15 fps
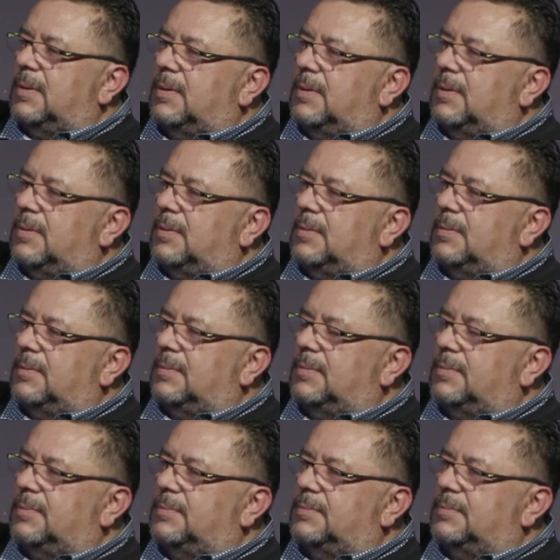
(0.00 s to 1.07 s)

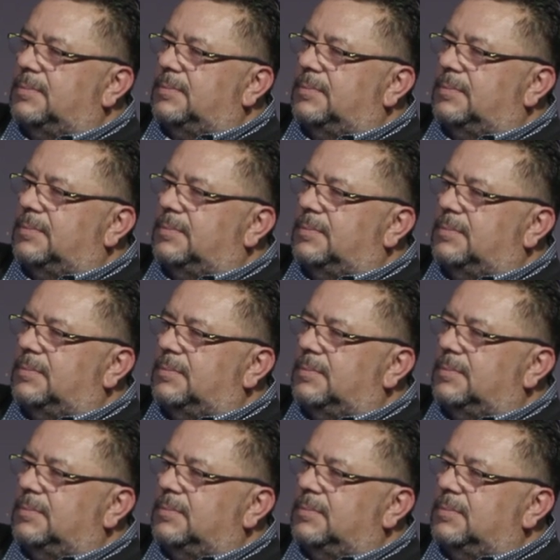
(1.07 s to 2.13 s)

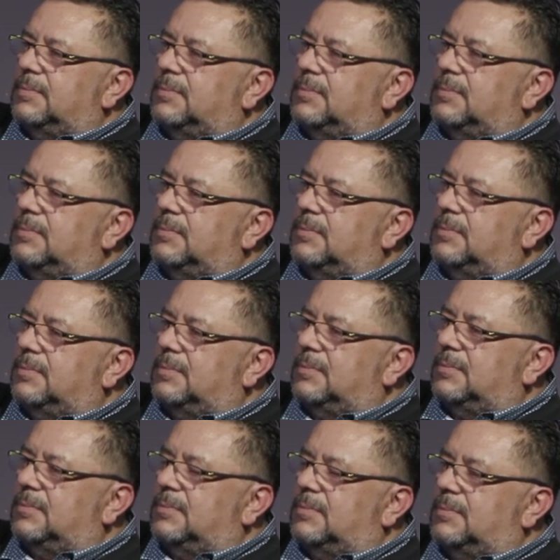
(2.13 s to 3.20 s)

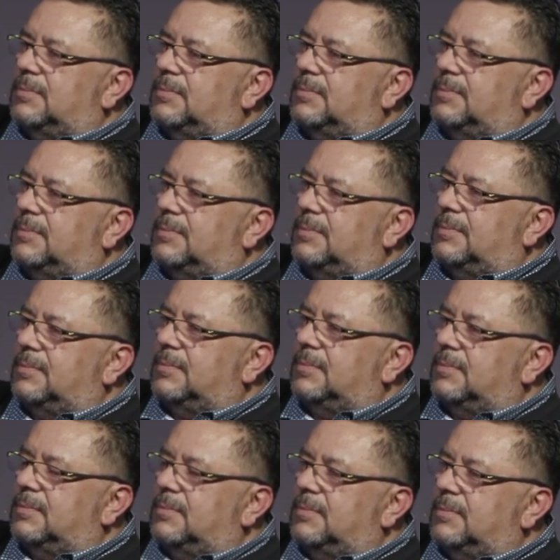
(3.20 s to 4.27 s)

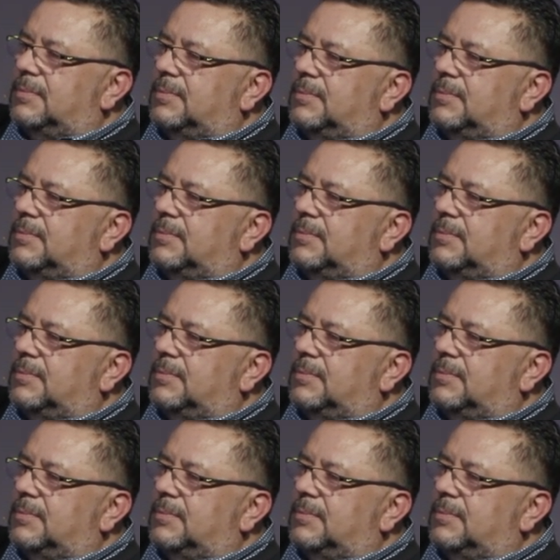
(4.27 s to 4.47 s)
This person isn't speaking.